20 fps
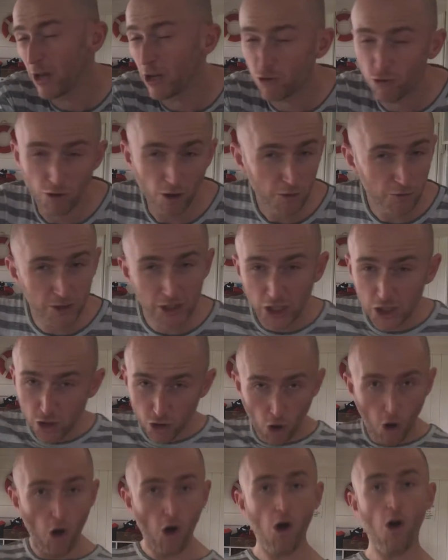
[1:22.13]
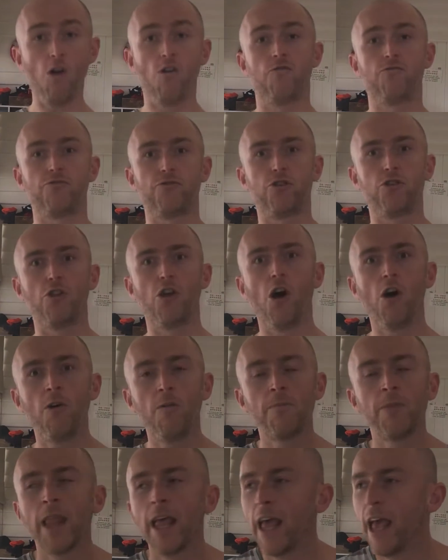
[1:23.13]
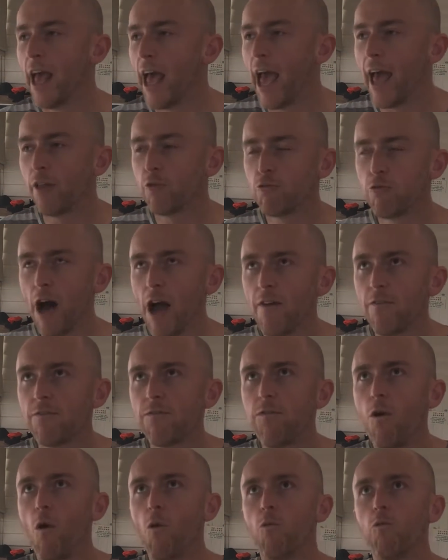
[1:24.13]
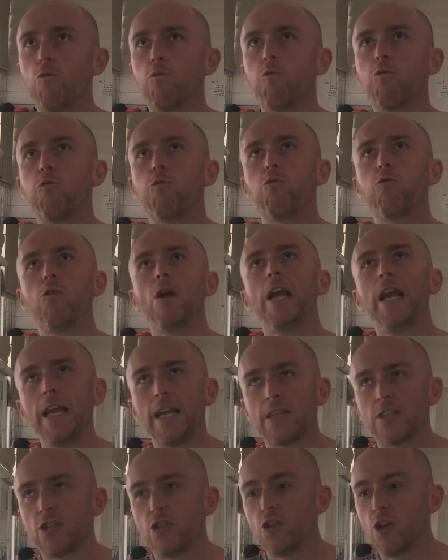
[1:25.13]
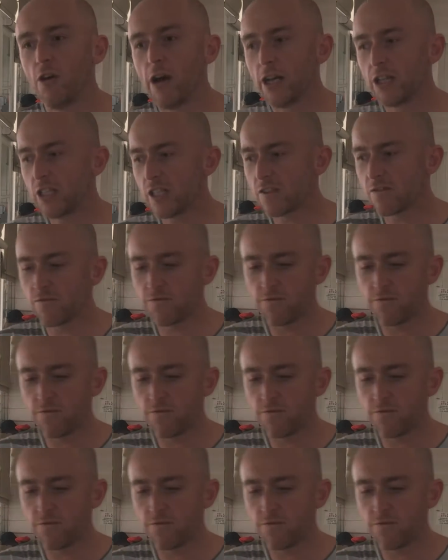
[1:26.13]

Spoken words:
my ground was just off, And why for weeks, I just